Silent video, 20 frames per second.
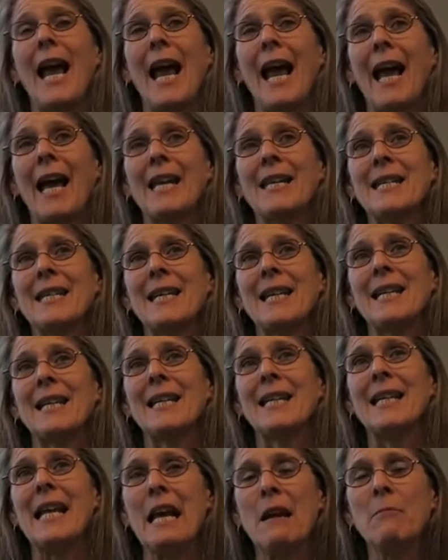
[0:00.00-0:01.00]
and it
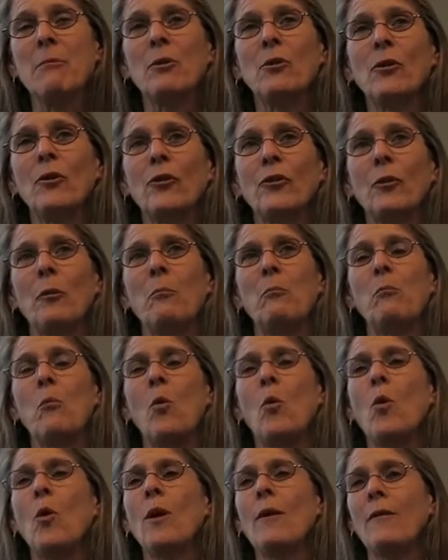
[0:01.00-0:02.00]
enables
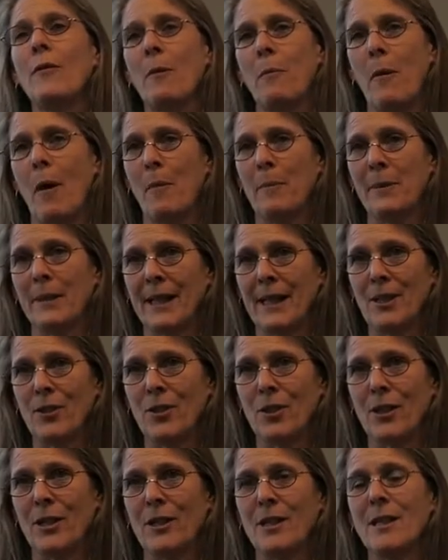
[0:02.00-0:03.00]
more of the
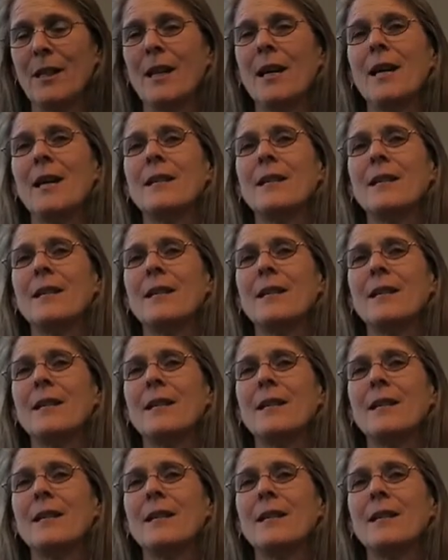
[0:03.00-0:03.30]
population